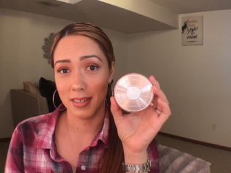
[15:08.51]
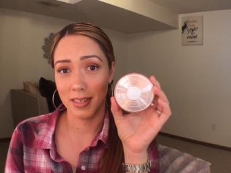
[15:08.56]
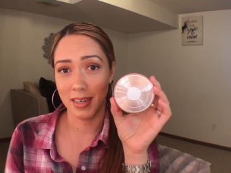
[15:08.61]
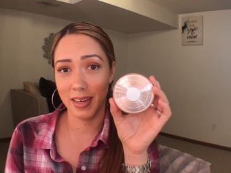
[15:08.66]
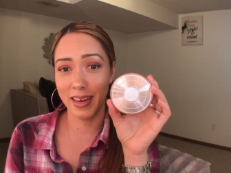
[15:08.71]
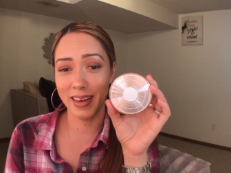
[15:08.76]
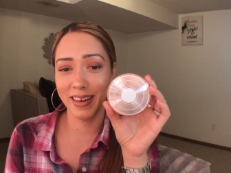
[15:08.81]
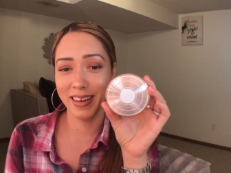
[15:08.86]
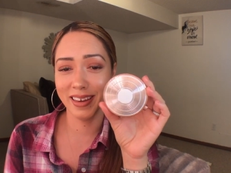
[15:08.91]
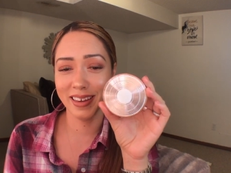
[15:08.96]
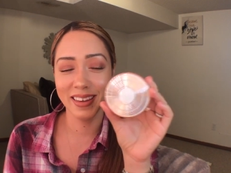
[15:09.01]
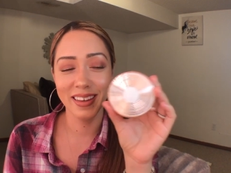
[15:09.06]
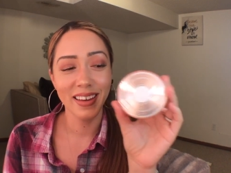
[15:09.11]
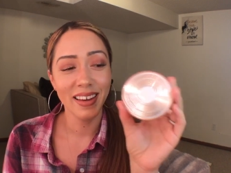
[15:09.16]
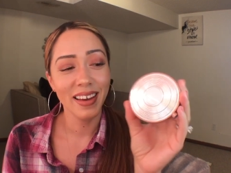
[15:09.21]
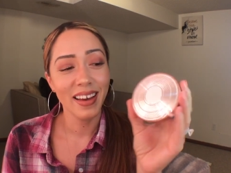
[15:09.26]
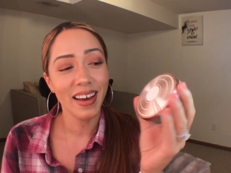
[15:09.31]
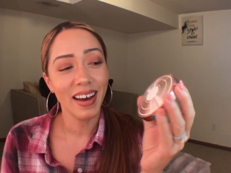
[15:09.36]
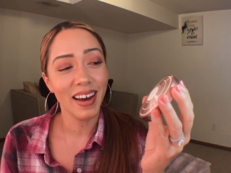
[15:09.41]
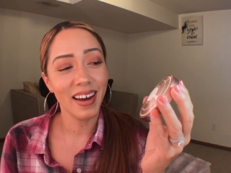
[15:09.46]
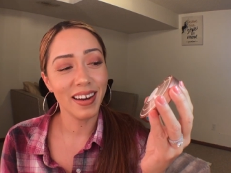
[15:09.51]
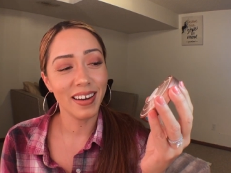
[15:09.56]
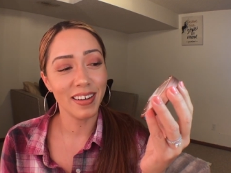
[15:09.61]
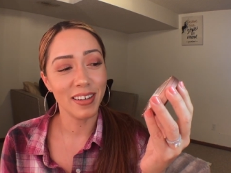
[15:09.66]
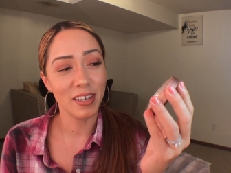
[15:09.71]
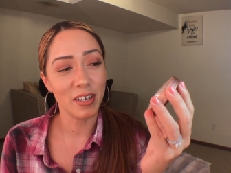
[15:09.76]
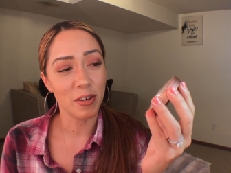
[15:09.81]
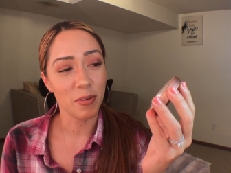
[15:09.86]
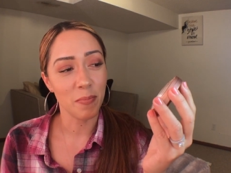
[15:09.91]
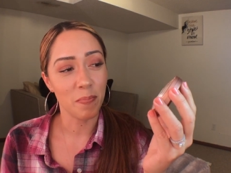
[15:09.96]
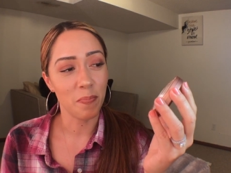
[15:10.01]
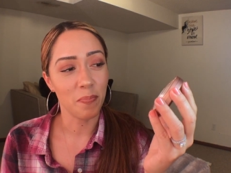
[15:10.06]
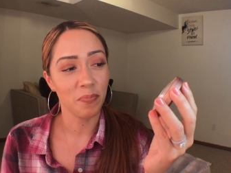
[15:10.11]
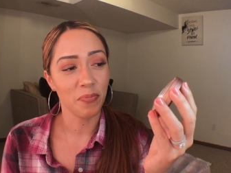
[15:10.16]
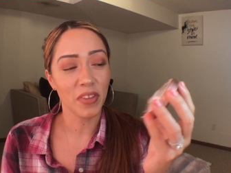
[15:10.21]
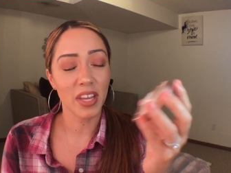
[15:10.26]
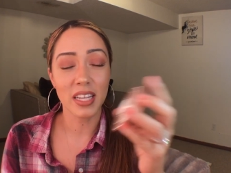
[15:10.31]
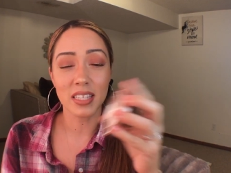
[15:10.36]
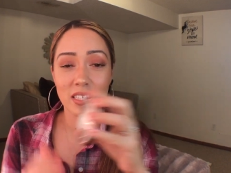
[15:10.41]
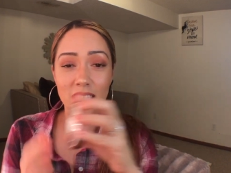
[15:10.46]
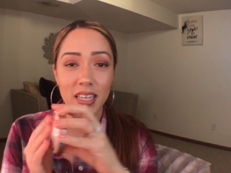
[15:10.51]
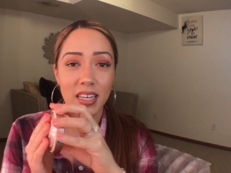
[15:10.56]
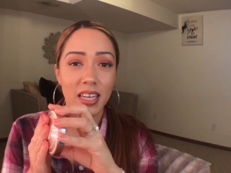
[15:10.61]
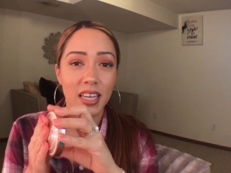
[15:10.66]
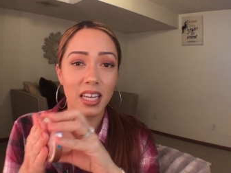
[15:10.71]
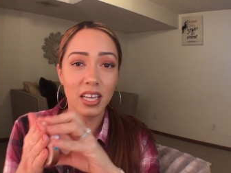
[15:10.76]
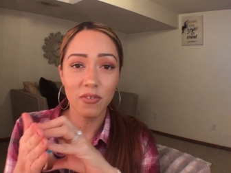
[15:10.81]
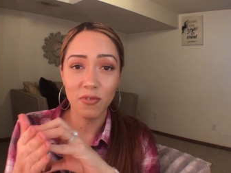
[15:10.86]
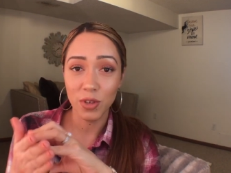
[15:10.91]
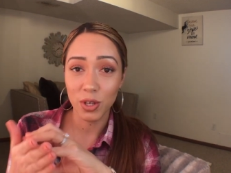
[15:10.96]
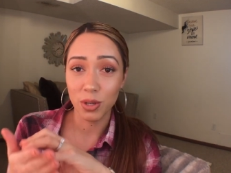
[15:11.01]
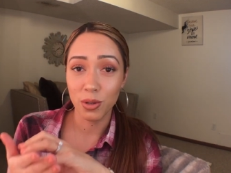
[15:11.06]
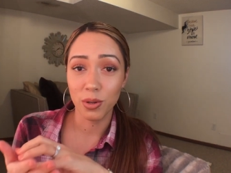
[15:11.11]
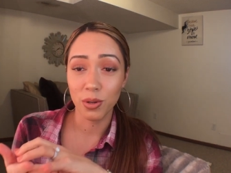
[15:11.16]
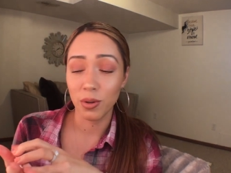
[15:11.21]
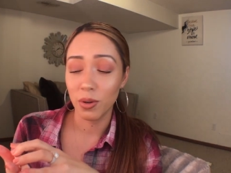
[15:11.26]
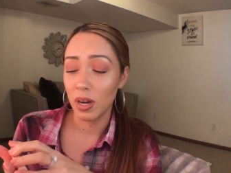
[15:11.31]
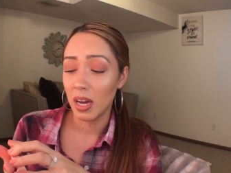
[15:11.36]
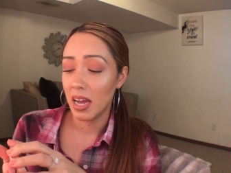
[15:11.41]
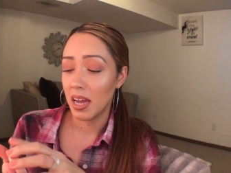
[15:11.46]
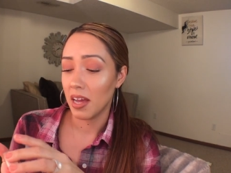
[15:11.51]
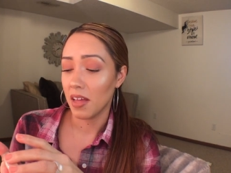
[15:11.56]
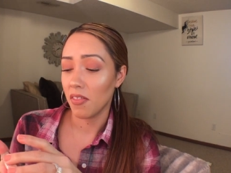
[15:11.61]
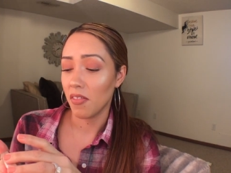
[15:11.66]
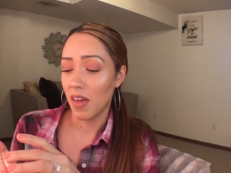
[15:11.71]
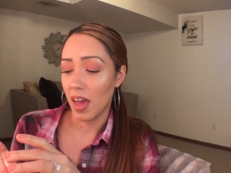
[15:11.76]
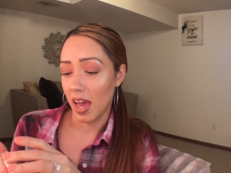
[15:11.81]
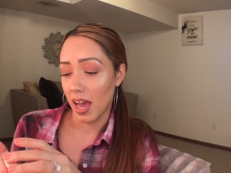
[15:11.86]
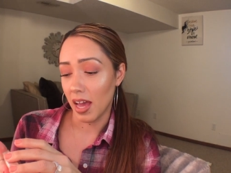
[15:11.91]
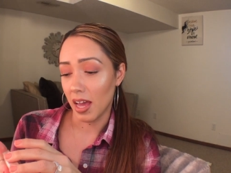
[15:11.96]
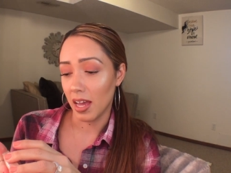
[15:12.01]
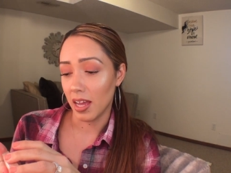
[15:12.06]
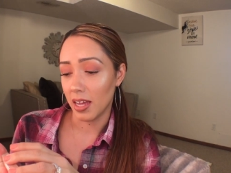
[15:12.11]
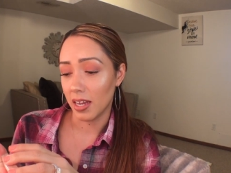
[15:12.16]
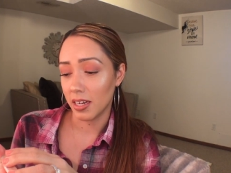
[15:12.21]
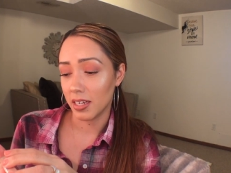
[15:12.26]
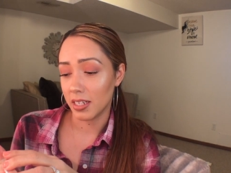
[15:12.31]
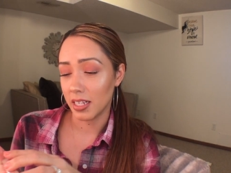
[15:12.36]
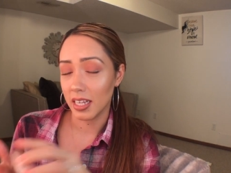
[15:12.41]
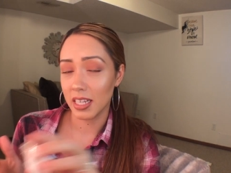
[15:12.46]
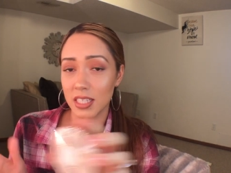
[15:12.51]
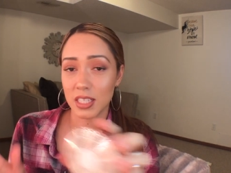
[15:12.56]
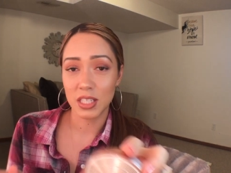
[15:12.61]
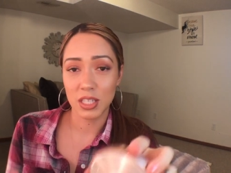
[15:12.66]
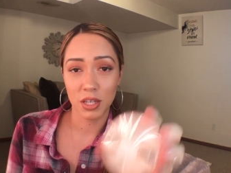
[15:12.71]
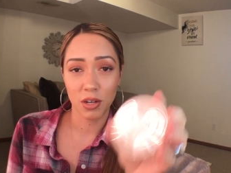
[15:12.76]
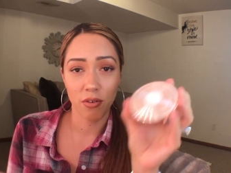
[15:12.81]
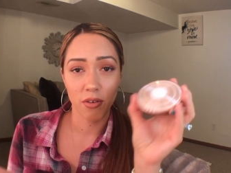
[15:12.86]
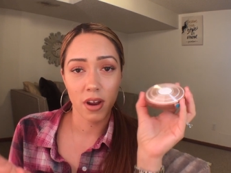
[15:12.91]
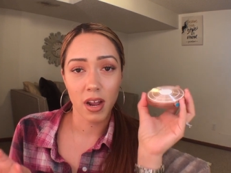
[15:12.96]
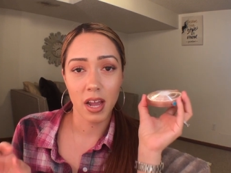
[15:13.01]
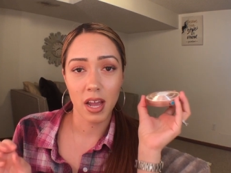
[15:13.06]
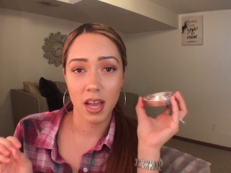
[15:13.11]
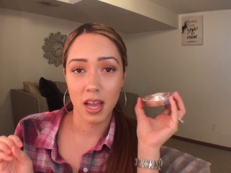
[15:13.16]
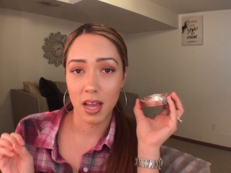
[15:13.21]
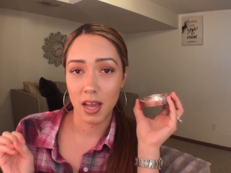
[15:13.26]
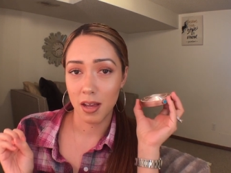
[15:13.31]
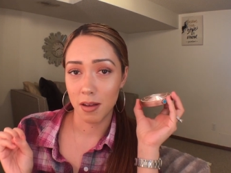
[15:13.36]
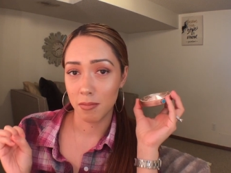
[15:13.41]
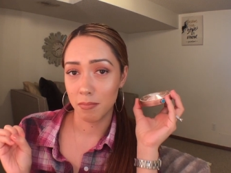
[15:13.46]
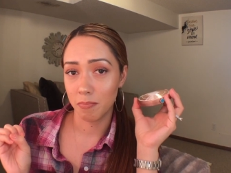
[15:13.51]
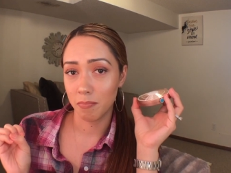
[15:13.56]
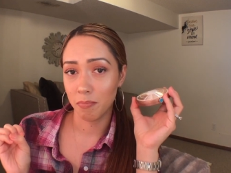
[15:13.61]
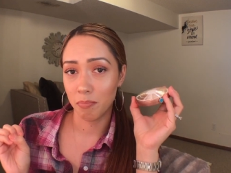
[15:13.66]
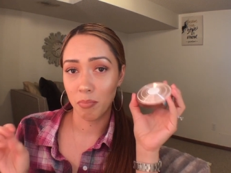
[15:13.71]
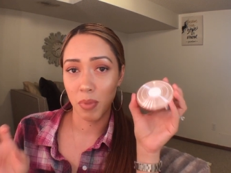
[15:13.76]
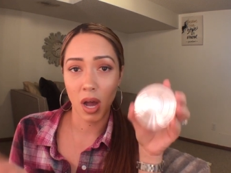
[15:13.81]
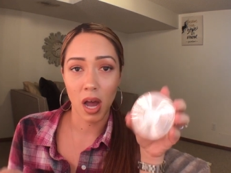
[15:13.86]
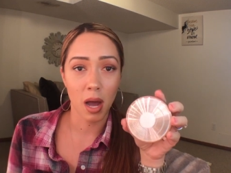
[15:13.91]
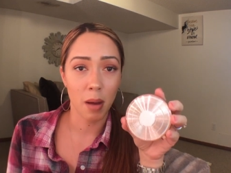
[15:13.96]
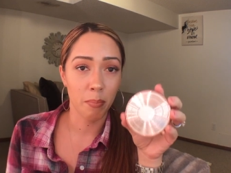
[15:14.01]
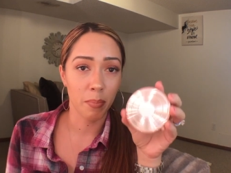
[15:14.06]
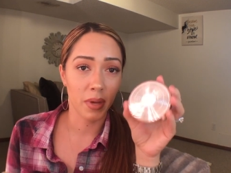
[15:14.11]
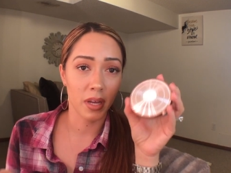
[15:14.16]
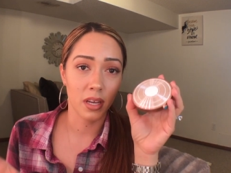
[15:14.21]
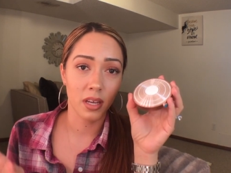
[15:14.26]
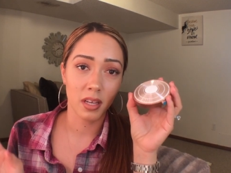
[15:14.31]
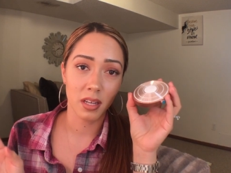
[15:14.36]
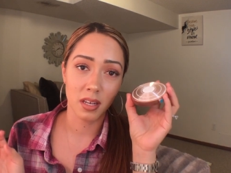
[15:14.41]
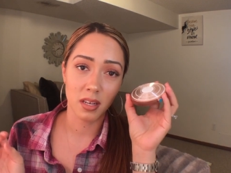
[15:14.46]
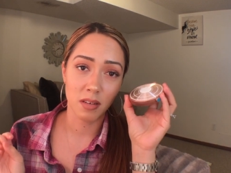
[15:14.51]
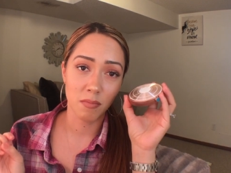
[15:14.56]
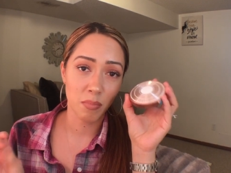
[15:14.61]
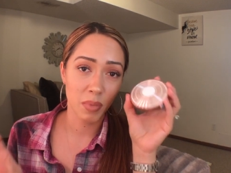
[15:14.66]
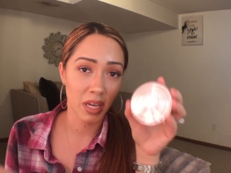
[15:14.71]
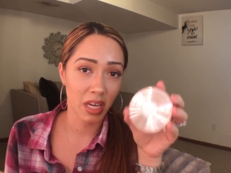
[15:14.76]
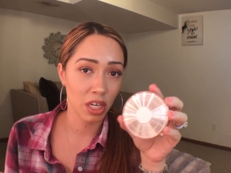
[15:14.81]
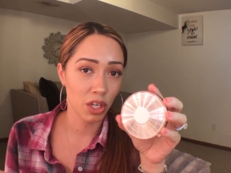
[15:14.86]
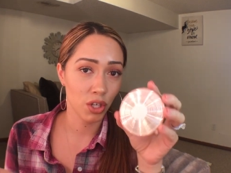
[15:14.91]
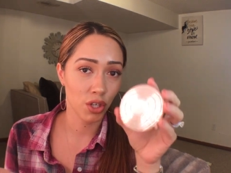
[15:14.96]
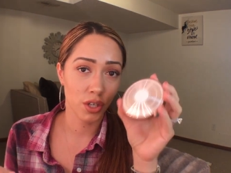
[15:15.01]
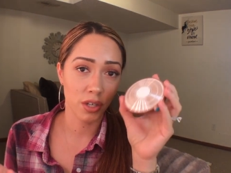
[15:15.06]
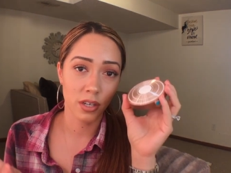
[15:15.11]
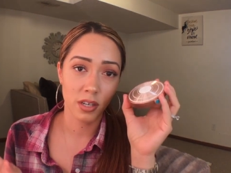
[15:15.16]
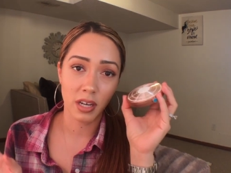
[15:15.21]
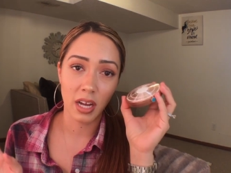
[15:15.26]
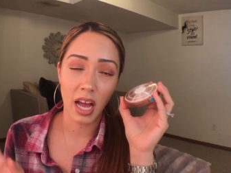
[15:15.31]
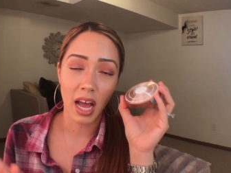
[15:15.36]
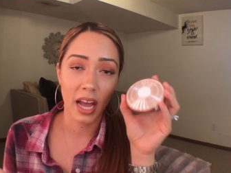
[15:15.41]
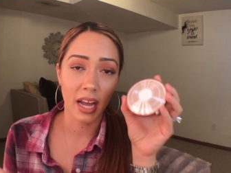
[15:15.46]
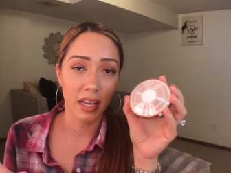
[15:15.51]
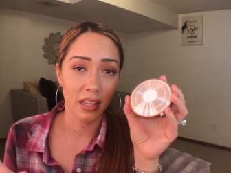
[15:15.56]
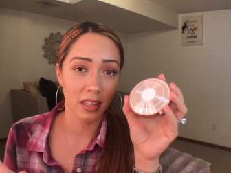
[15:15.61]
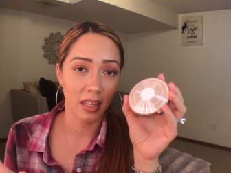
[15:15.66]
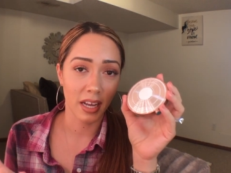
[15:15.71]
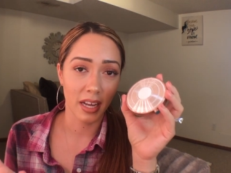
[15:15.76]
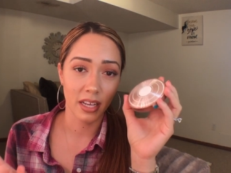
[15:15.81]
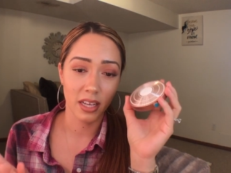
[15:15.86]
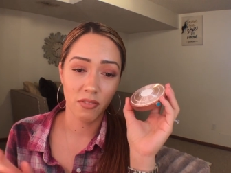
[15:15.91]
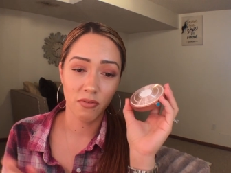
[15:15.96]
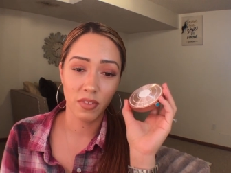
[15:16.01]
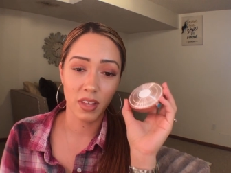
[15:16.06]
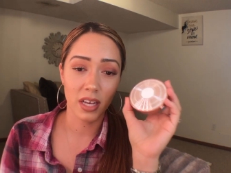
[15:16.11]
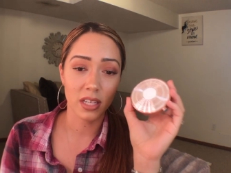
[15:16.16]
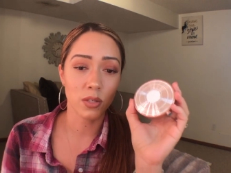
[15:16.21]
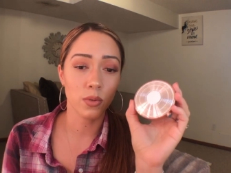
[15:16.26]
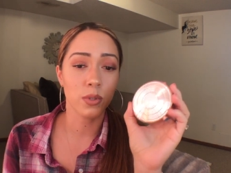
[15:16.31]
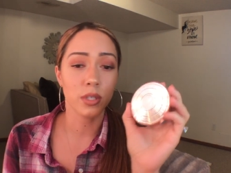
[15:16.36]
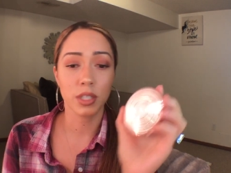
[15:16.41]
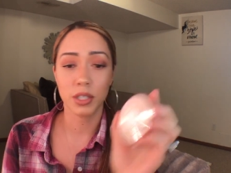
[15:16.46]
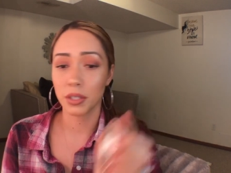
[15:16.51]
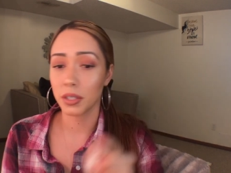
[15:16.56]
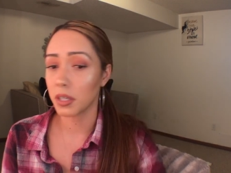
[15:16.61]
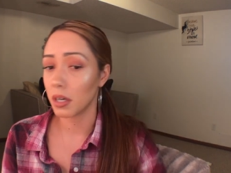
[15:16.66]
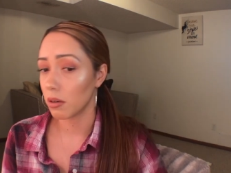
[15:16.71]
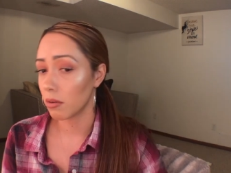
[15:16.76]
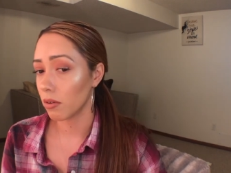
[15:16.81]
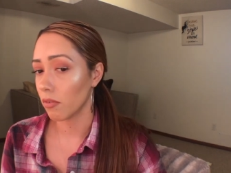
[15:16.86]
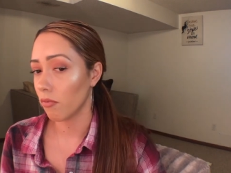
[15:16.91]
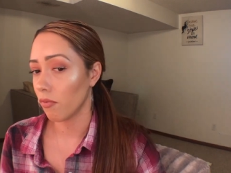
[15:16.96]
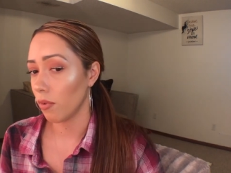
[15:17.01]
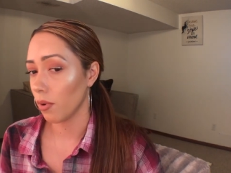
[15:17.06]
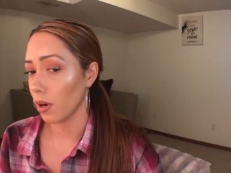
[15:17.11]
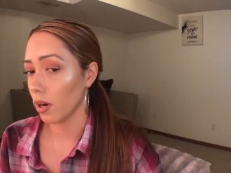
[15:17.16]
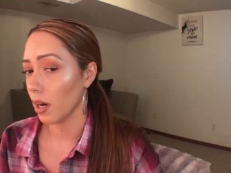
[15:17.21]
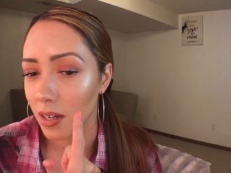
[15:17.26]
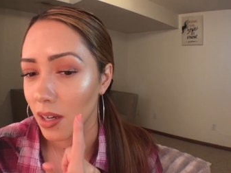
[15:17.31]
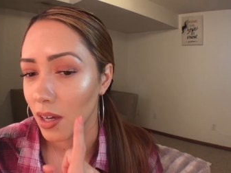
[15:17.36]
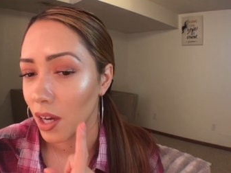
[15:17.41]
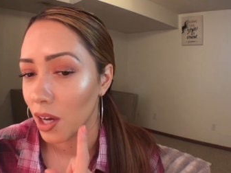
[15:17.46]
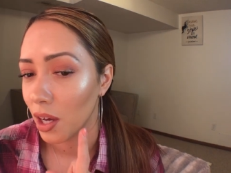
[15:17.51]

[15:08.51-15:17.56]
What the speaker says: It's going to give you that Instagram pop-in picture highlight if that's what you're going for.